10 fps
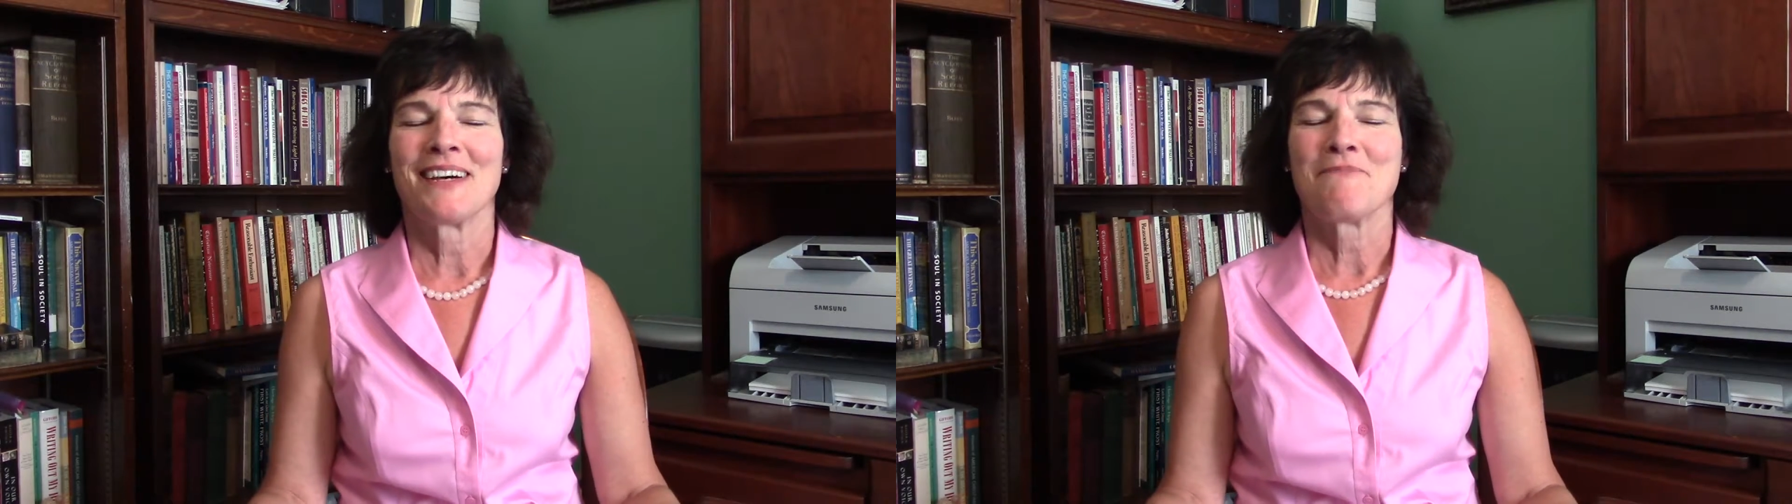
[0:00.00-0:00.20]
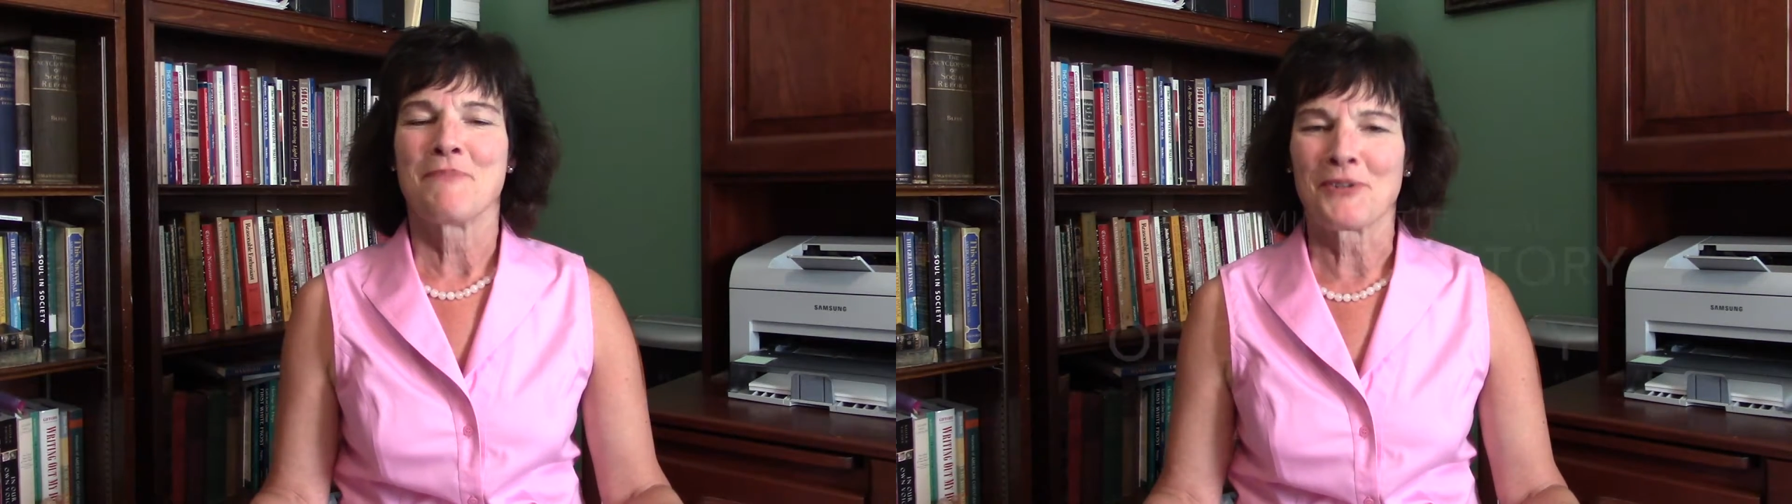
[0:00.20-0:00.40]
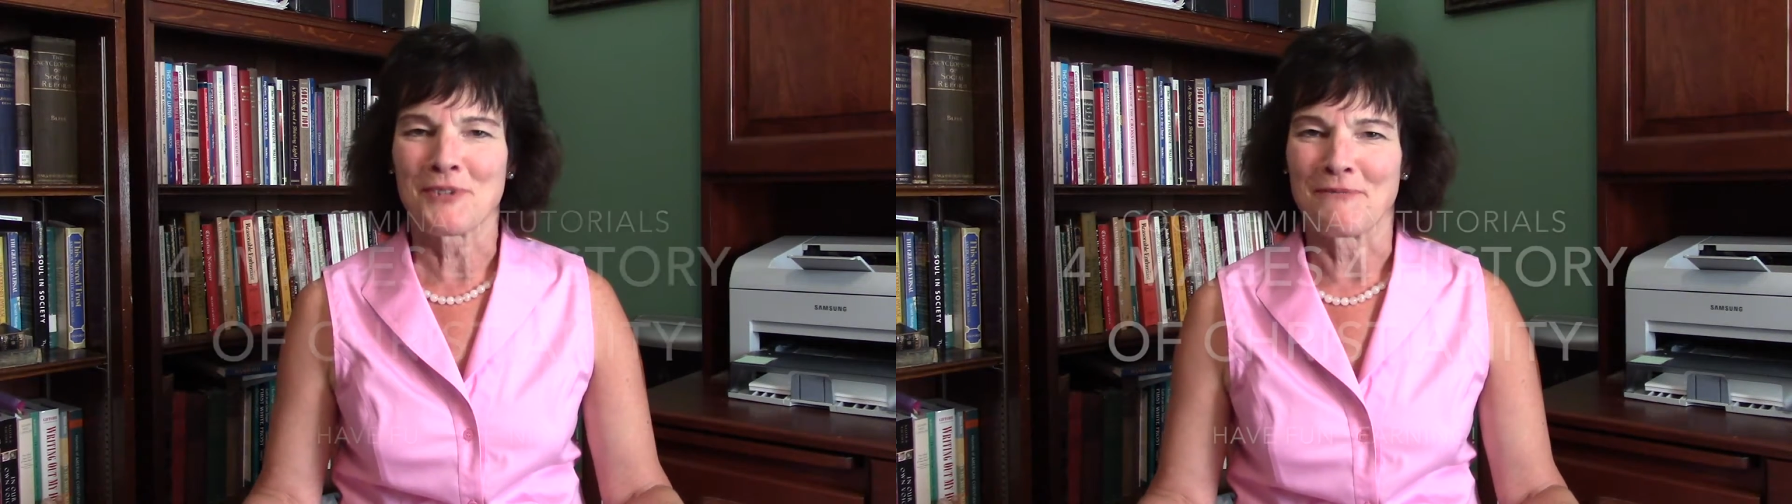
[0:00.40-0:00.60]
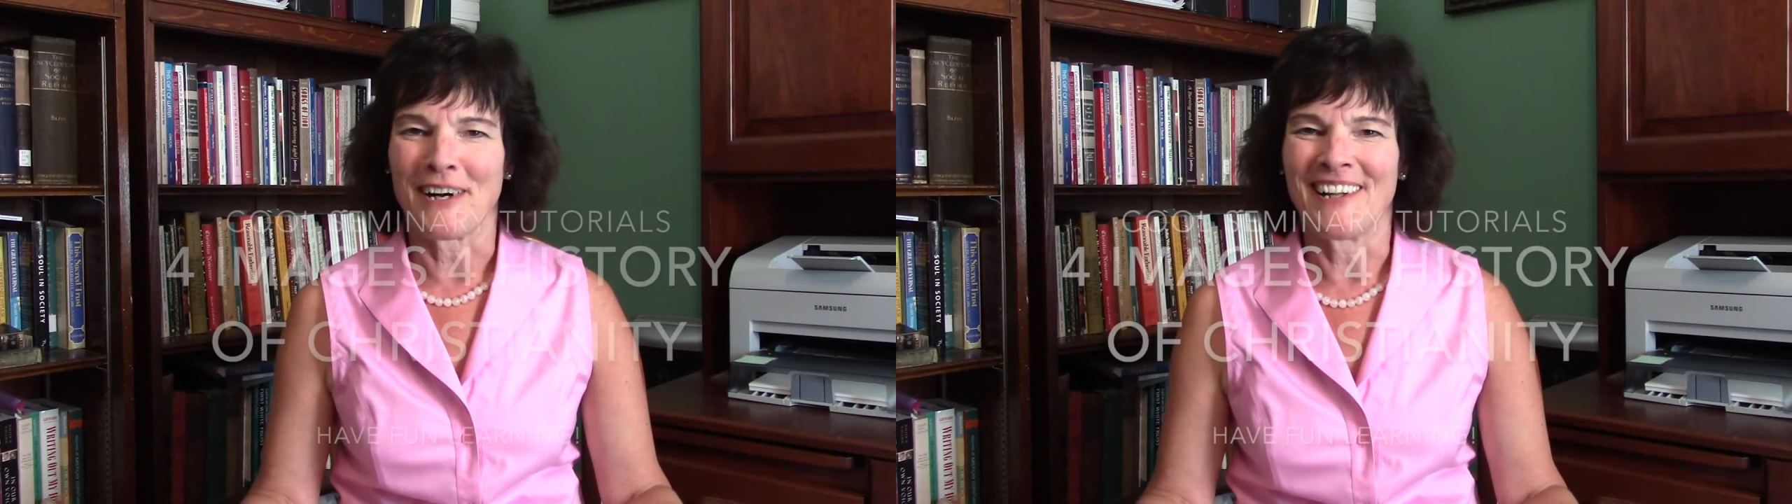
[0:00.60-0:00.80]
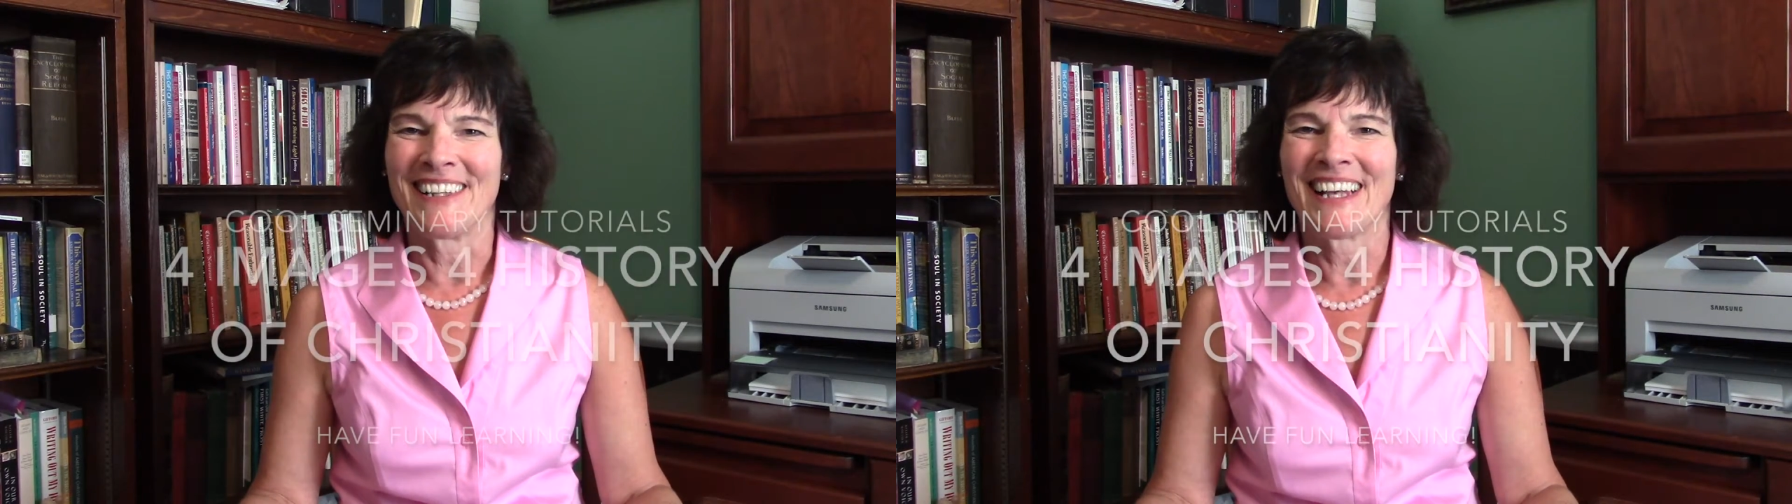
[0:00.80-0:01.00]
Most of
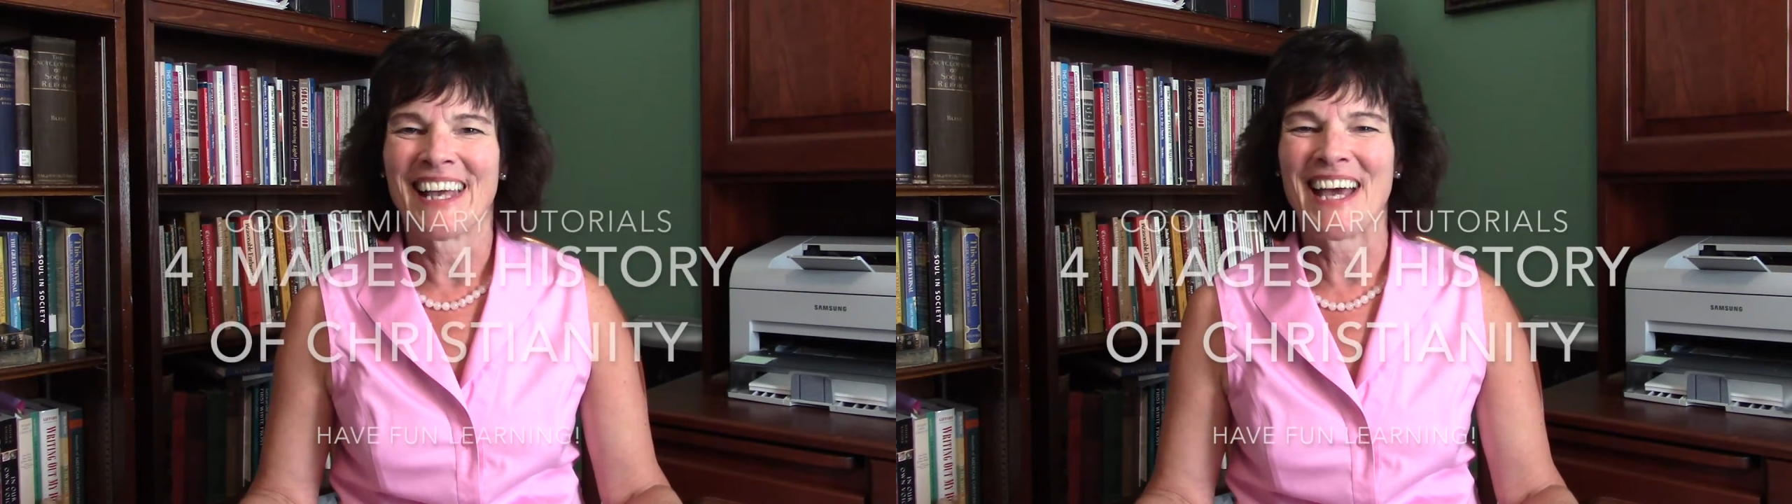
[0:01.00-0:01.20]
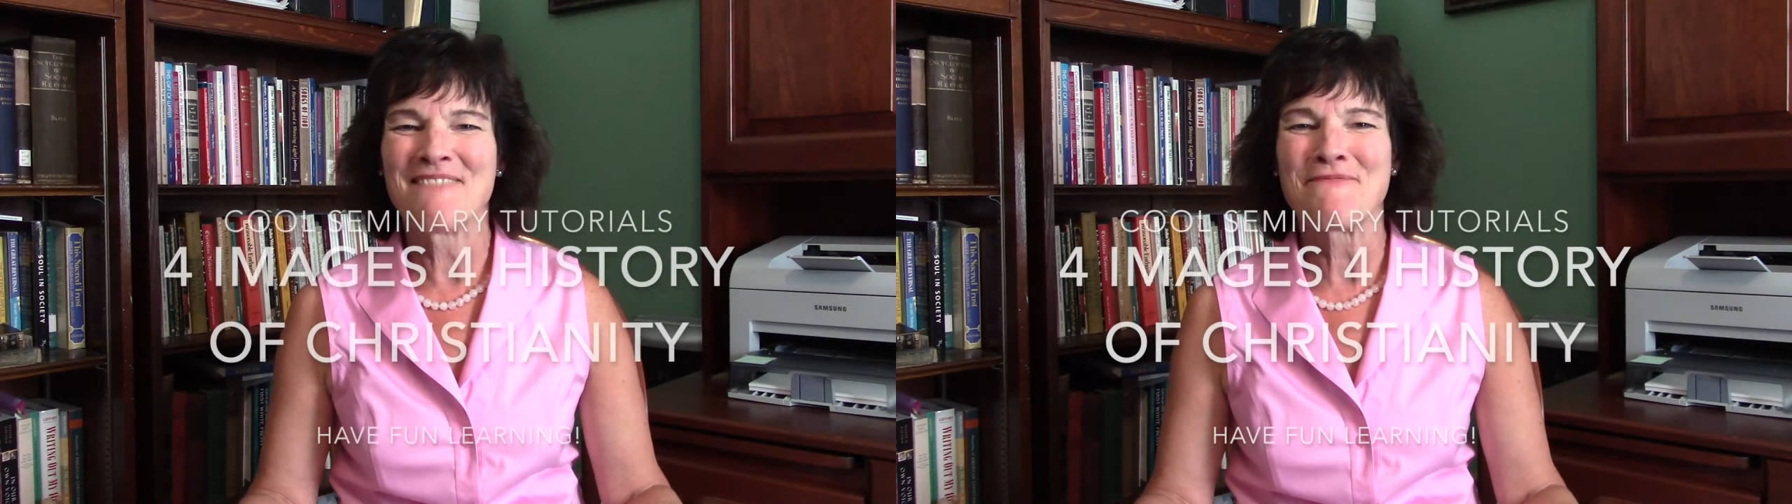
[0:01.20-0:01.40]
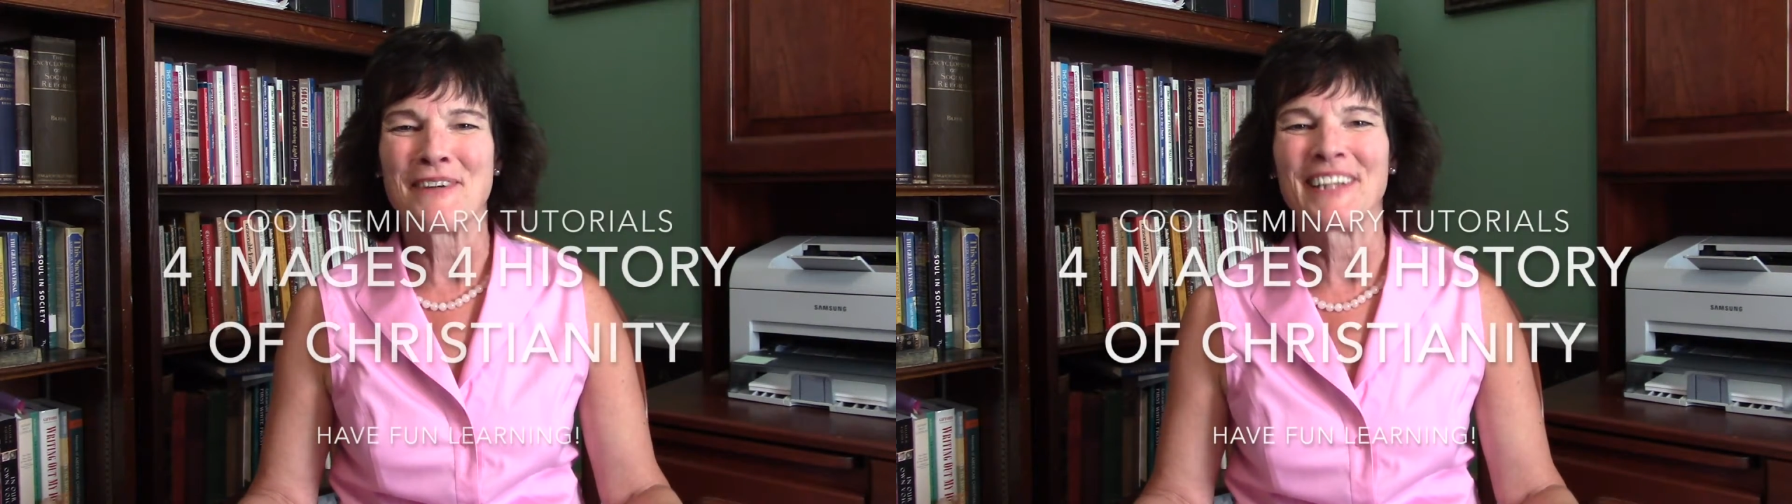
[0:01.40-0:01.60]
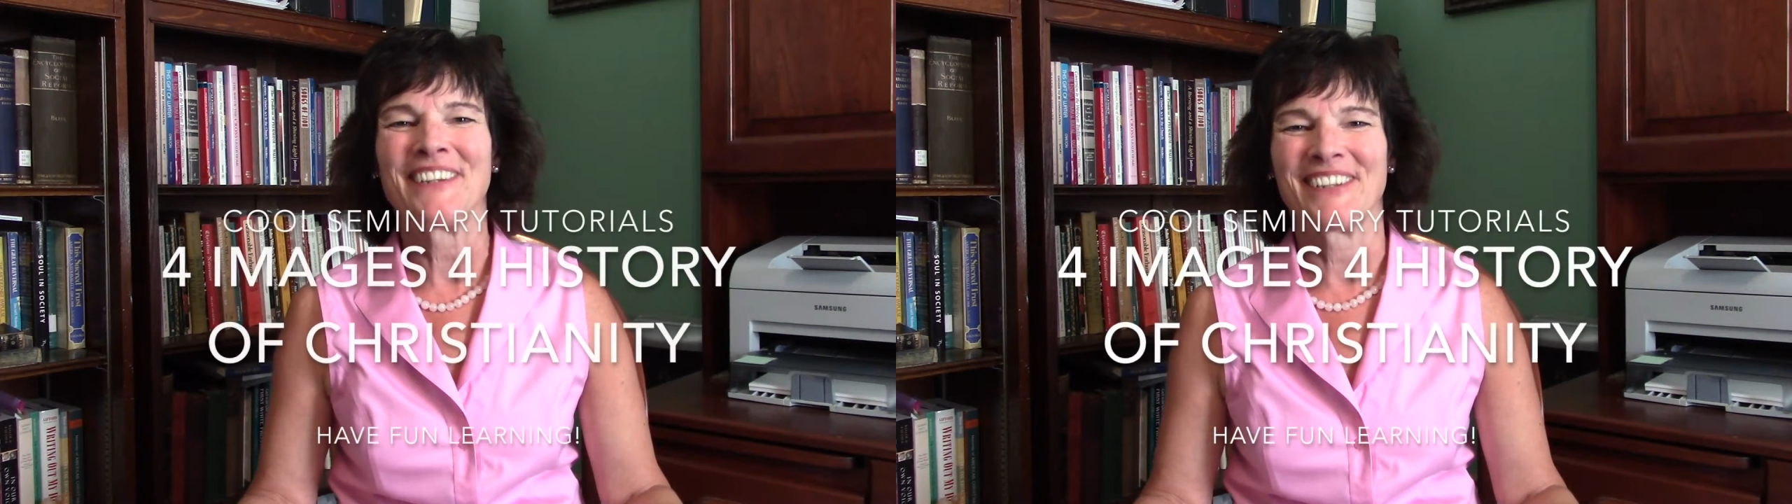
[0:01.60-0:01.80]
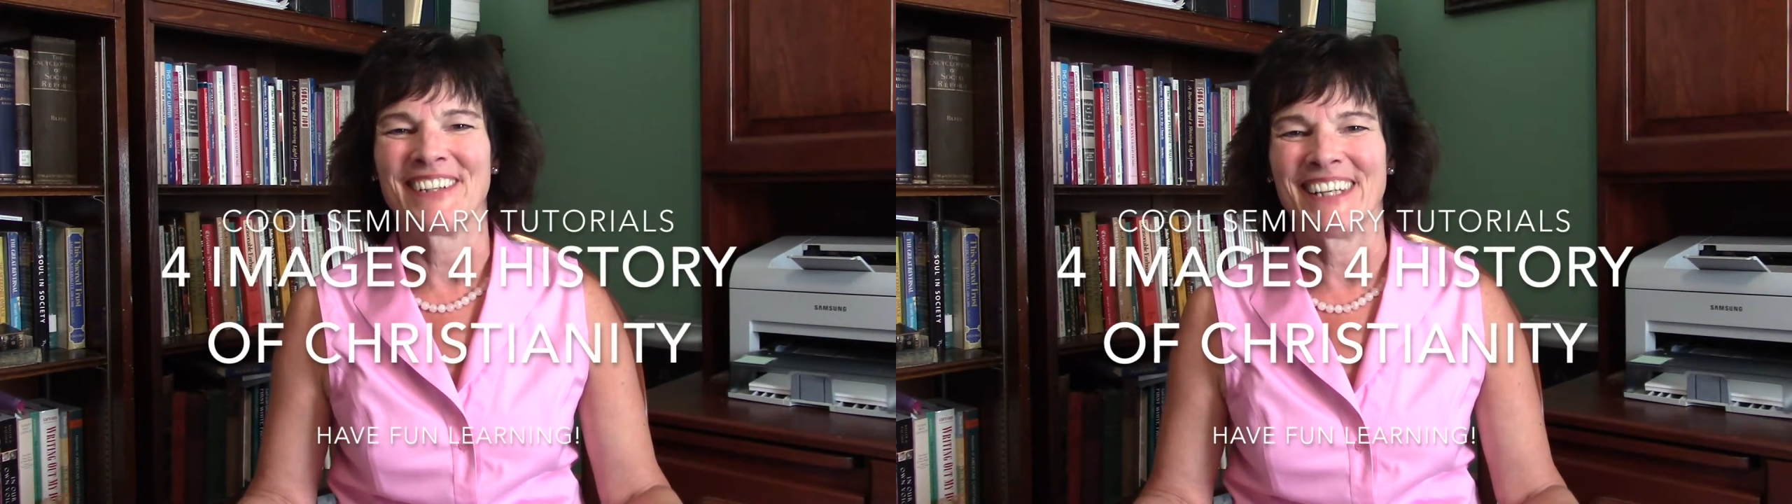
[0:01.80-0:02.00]
all, have fun
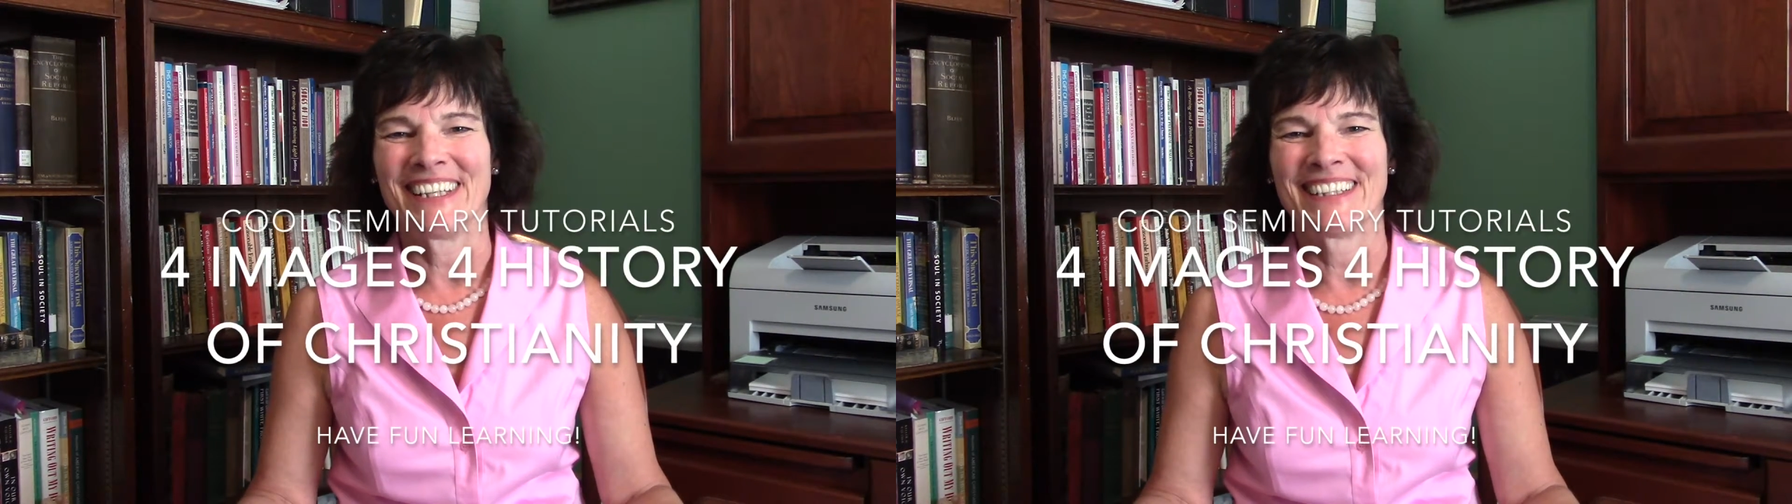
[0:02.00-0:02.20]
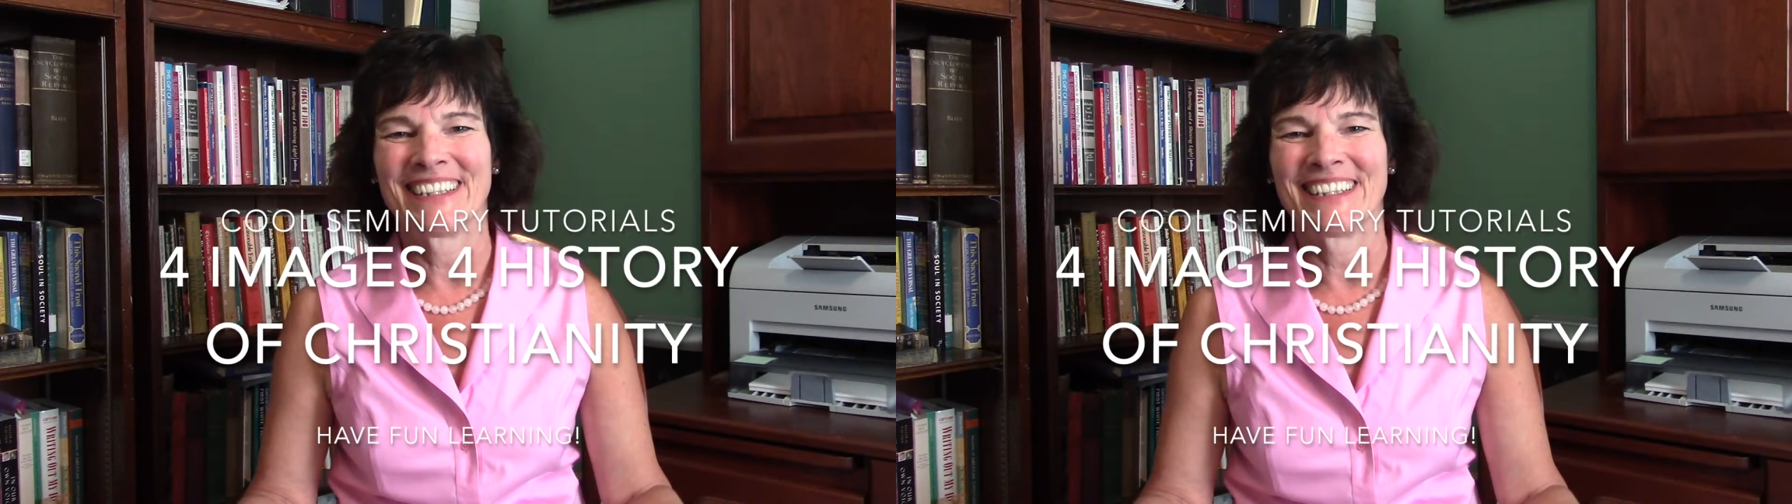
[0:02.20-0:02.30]
learning.